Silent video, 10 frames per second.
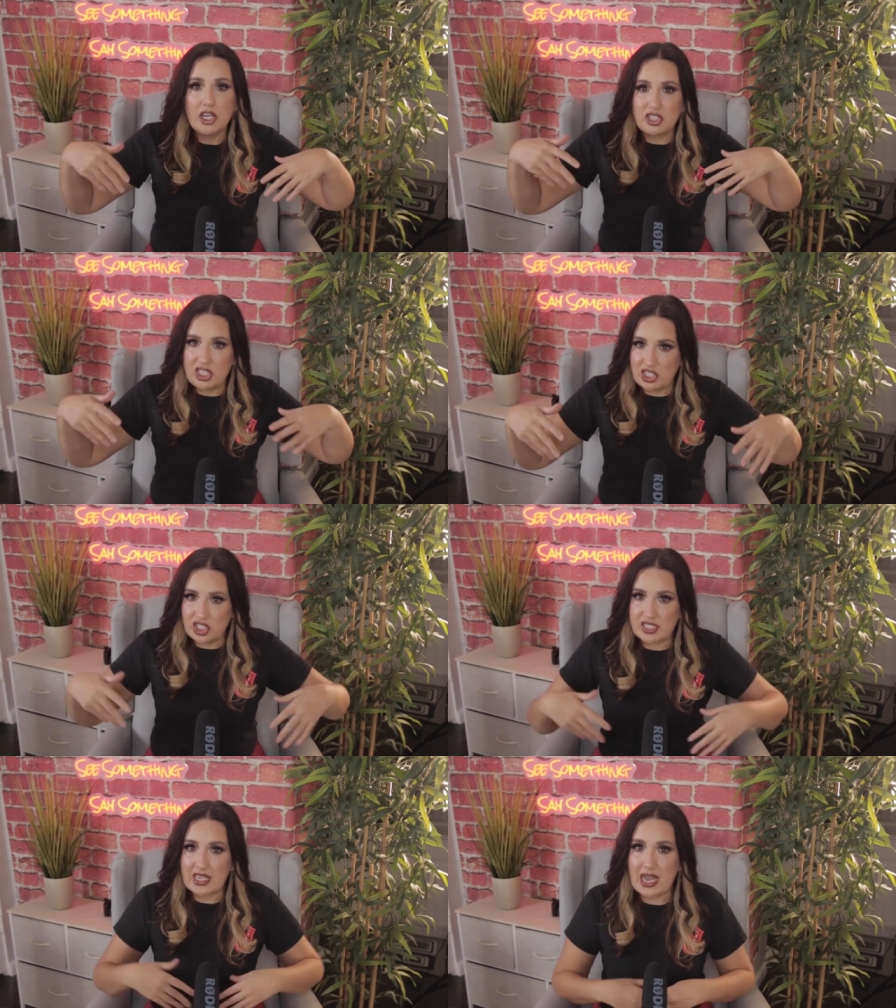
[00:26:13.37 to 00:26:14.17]
She's
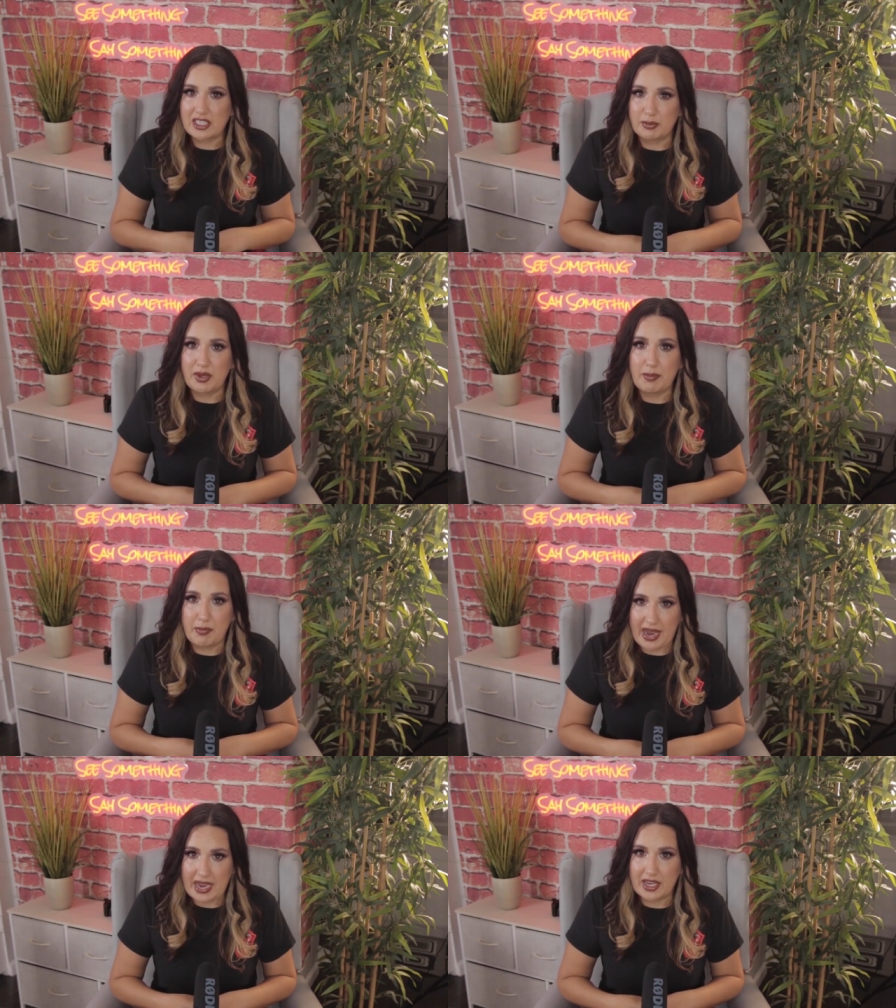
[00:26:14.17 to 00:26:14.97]
just got to be
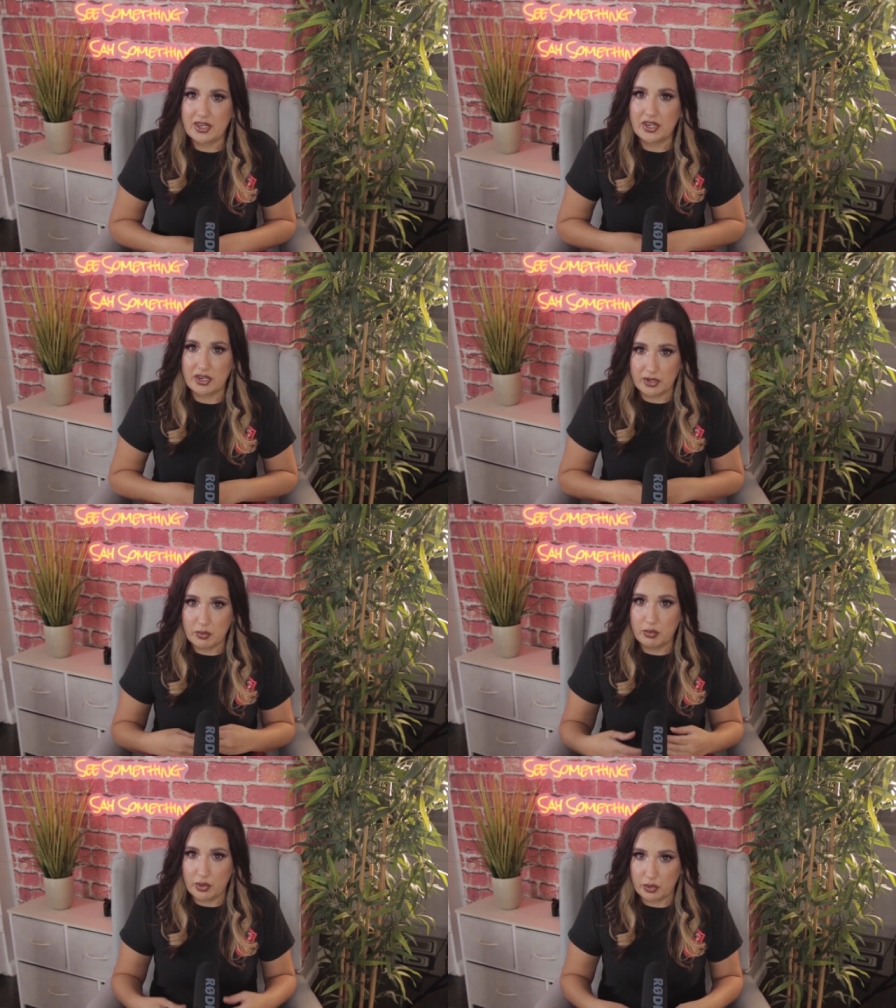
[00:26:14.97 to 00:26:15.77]
back in her
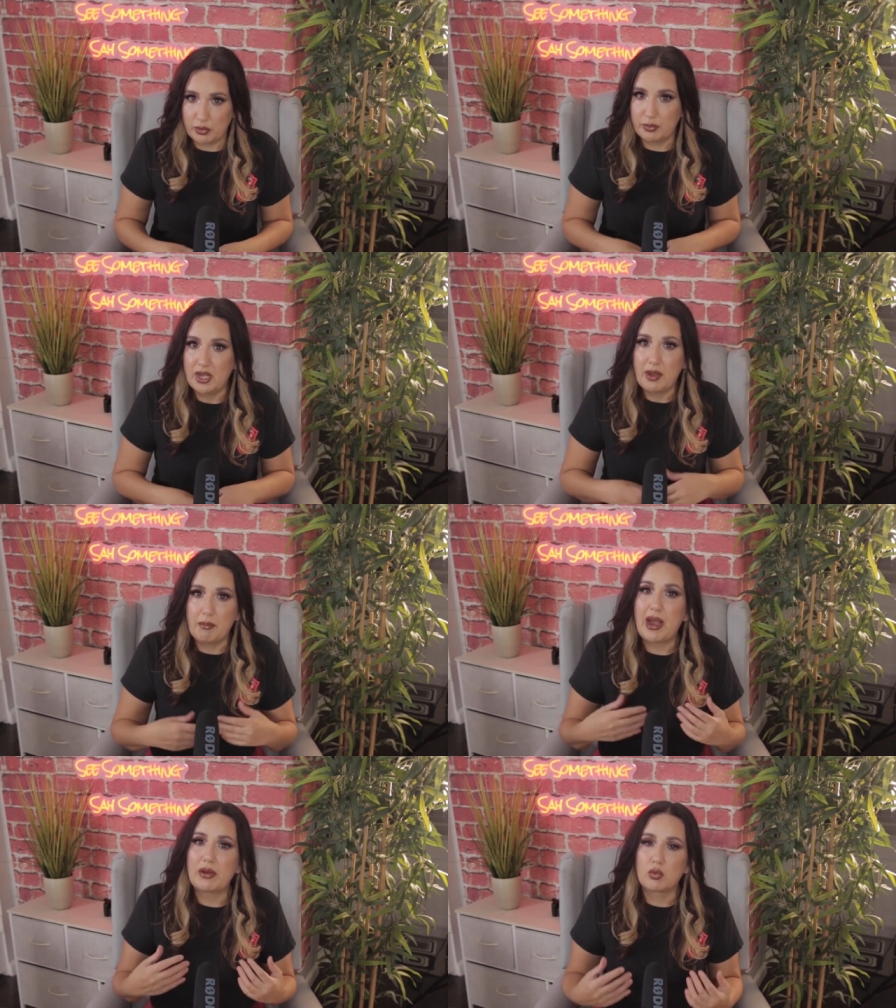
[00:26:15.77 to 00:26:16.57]
room
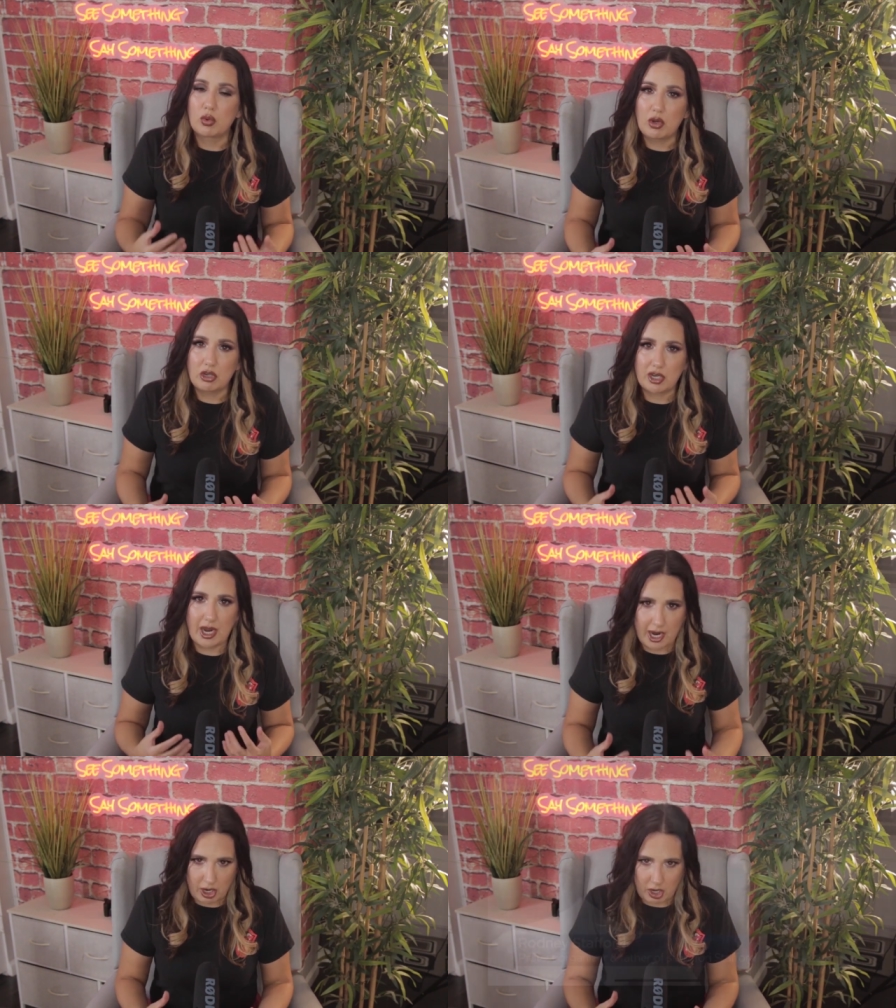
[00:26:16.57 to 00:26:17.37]
by roll
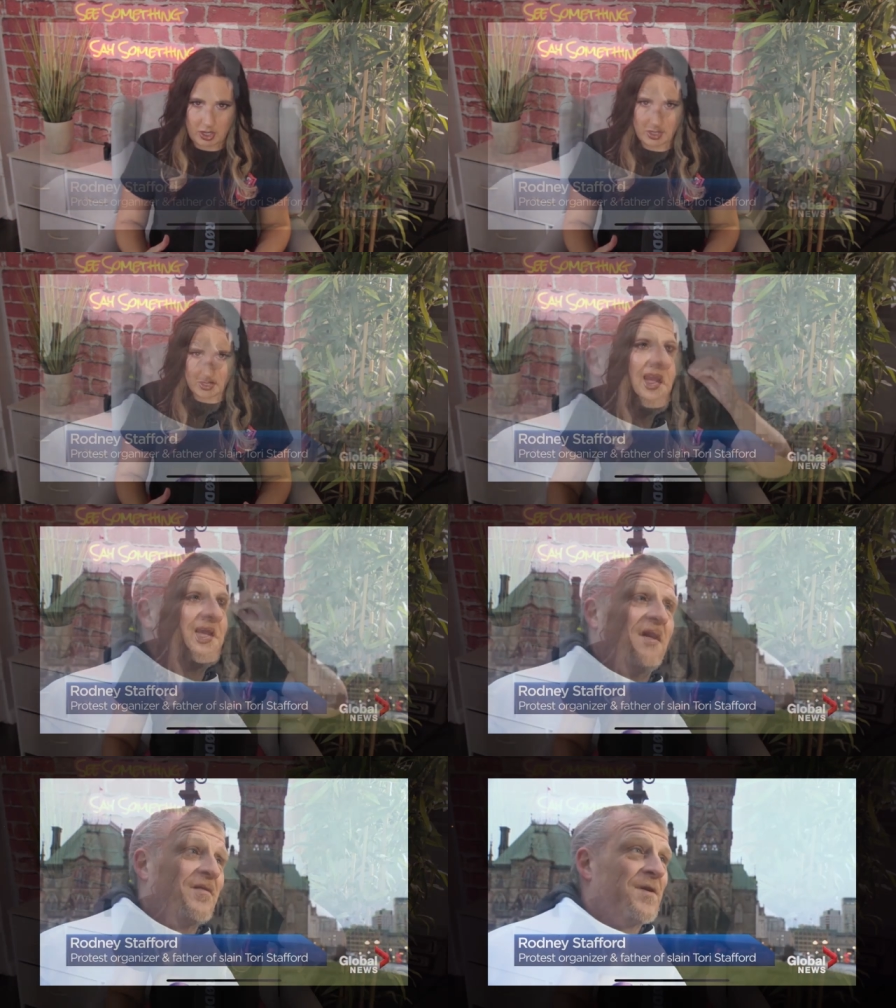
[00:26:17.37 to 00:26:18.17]
call.
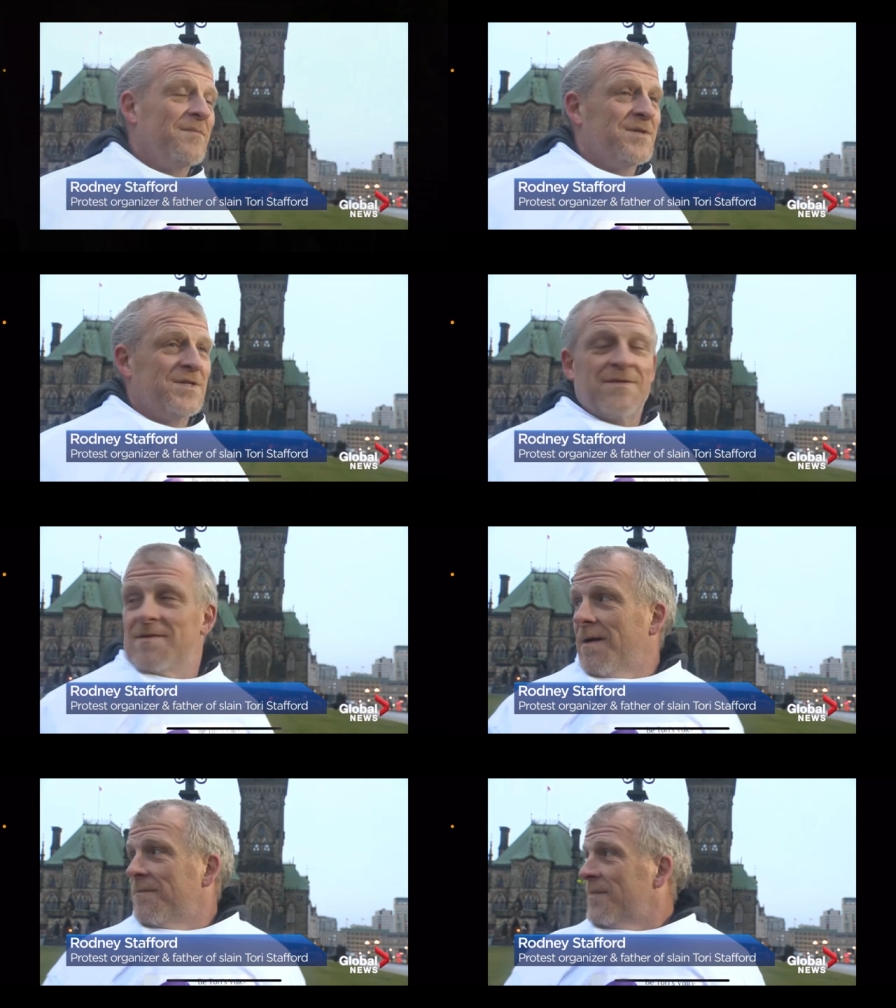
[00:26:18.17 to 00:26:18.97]
I'm just,
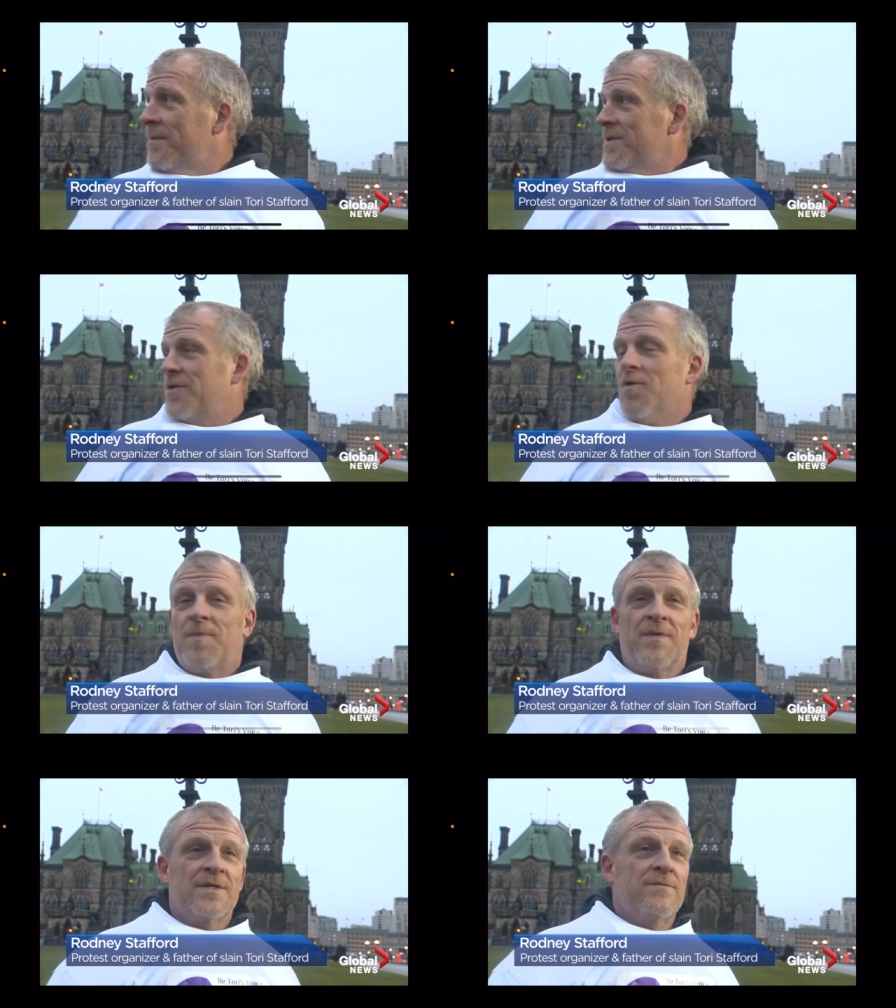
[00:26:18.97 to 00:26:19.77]
I'm, I'm just
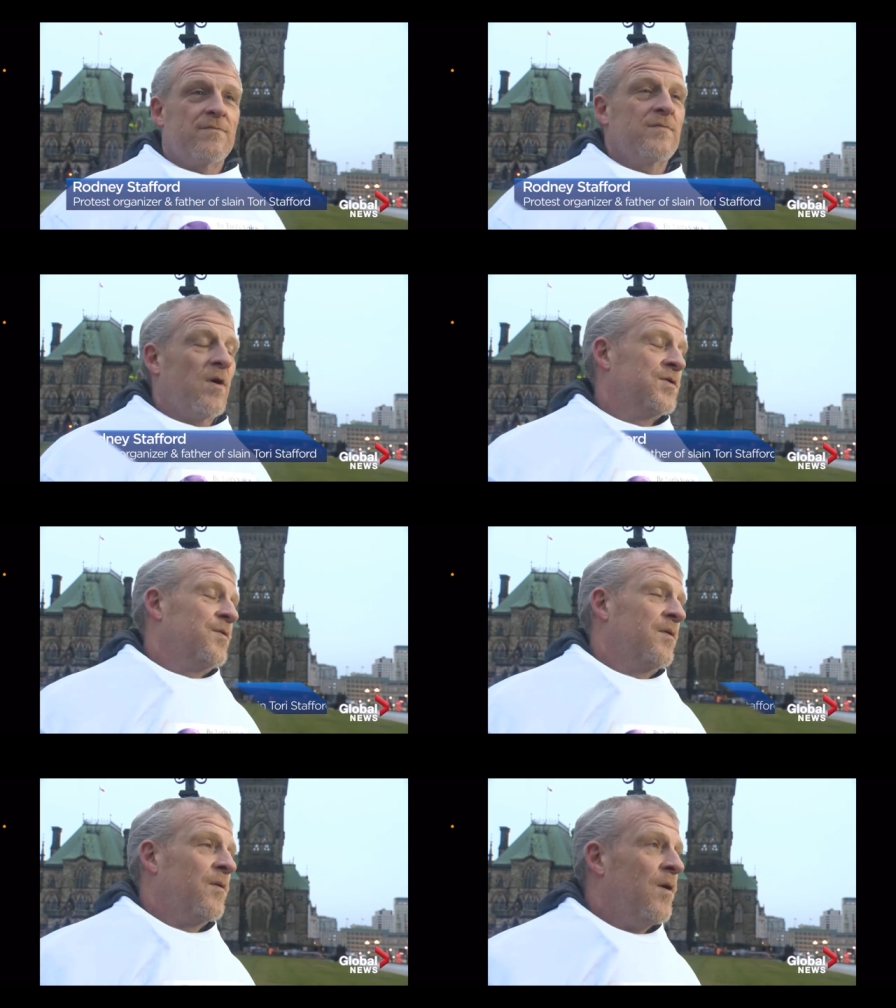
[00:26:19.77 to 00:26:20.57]
hoping this
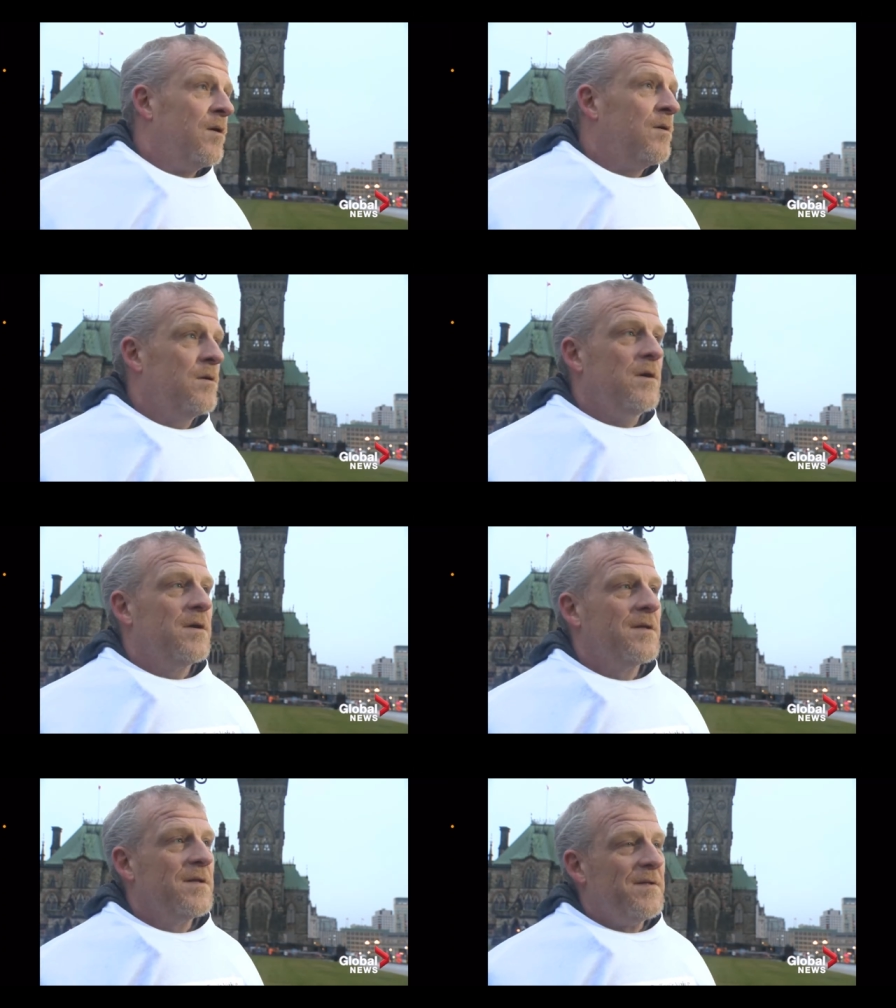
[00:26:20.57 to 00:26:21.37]
goes really well.